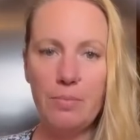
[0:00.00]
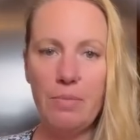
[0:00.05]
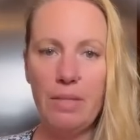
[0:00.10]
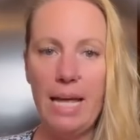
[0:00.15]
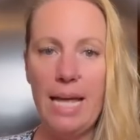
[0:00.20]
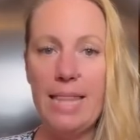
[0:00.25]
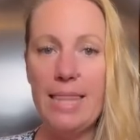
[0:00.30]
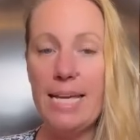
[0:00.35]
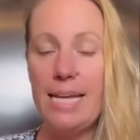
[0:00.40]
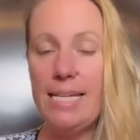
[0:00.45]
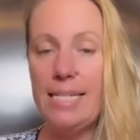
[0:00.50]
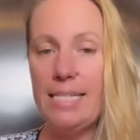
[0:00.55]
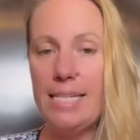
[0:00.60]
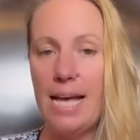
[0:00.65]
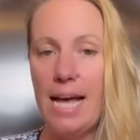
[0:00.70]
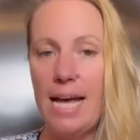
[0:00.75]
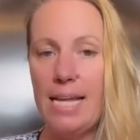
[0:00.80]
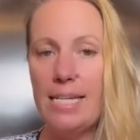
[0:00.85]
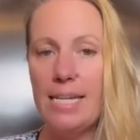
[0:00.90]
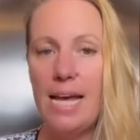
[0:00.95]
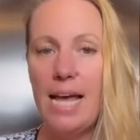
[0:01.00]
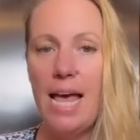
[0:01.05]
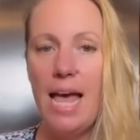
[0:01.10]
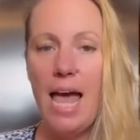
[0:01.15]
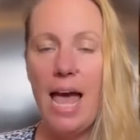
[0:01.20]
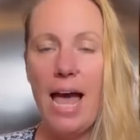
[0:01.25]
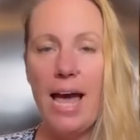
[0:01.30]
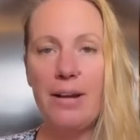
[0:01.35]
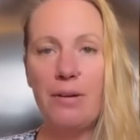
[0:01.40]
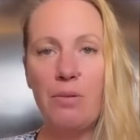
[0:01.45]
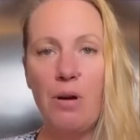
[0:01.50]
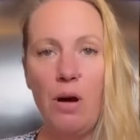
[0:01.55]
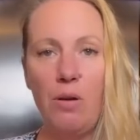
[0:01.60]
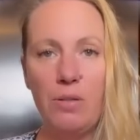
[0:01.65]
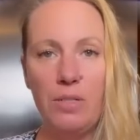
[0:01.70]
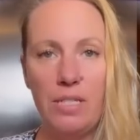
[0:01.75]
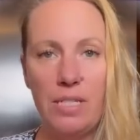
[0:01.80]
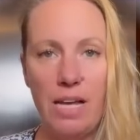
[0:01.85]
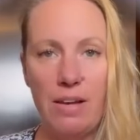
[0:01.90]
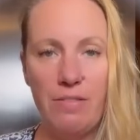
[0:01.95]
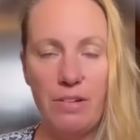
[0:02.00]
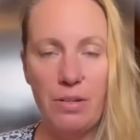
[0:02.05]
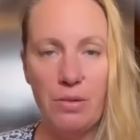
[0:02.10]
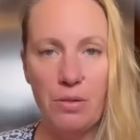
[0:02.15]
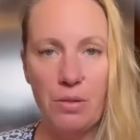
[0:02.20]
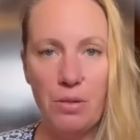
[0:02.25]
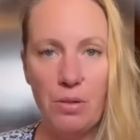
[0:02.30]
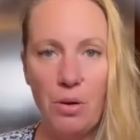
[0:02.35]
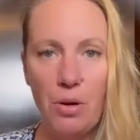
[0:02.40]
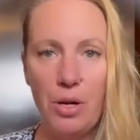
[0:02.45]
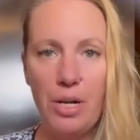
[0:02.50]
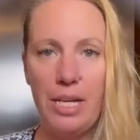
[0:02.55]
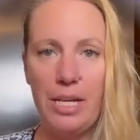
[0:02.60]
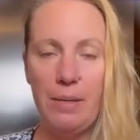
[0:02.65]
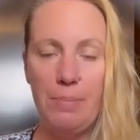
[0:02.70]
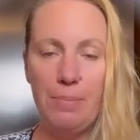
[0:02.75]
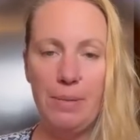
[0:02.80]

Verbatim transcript: And they said at around 7.30